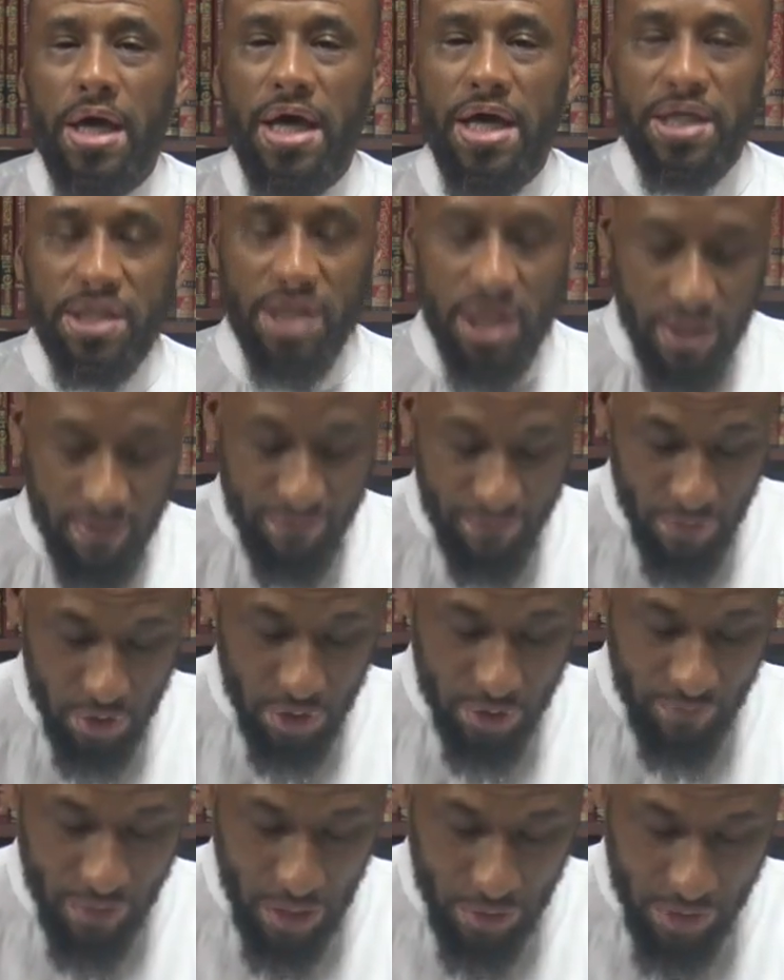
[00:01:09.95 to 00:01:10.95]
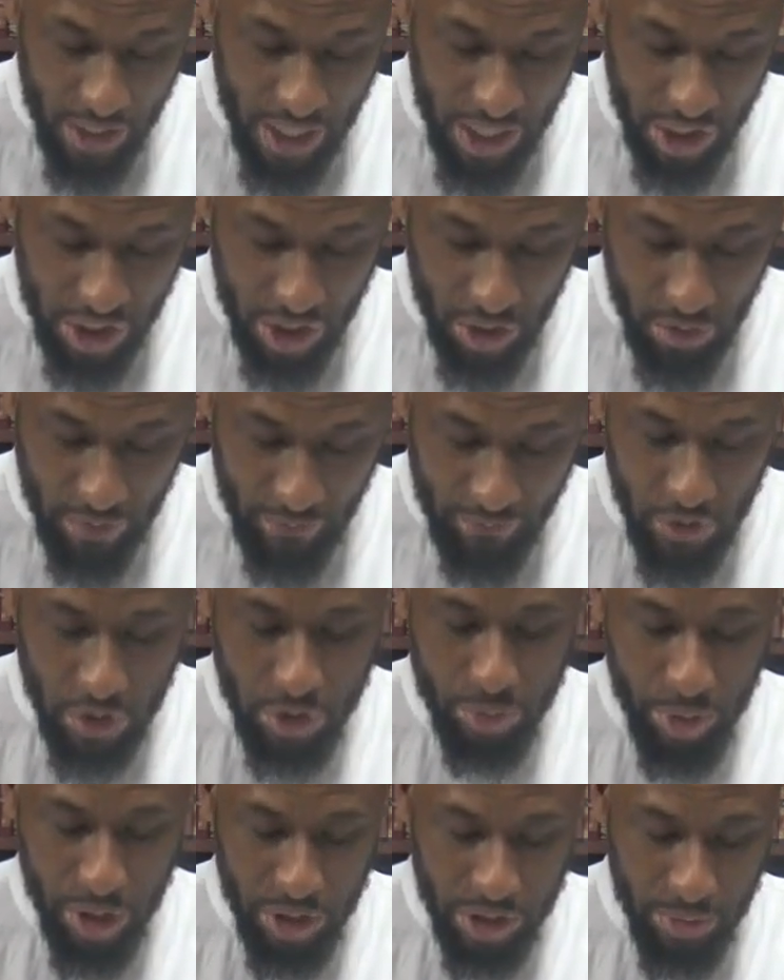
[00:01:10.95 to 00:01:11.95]
He said the first foundation or the
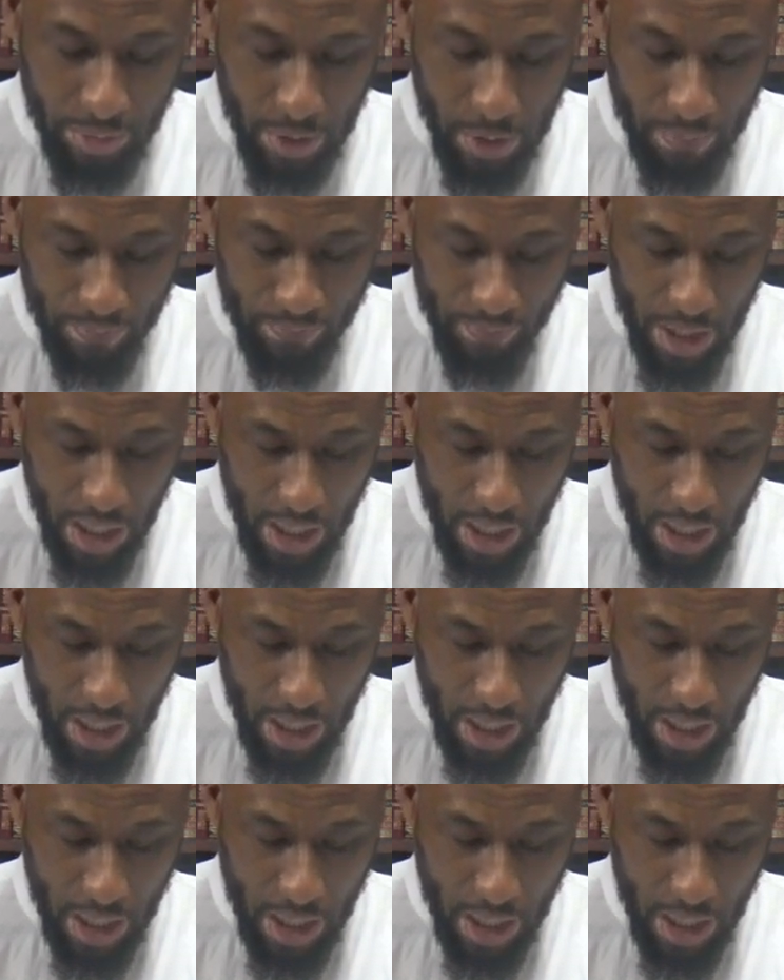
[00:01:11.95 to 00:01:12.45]
first principle.